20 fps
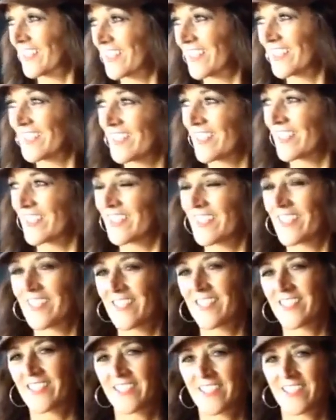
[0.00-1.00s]
A wicked
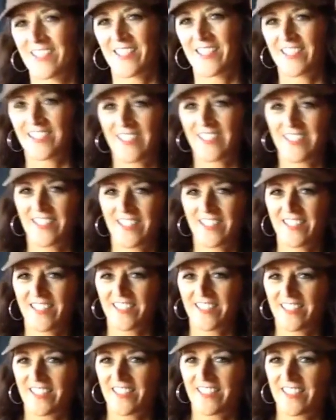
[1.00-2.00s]
man, he
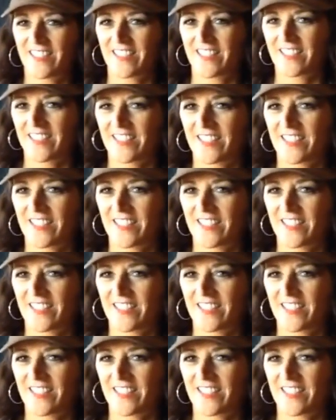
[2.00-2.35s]
held her down.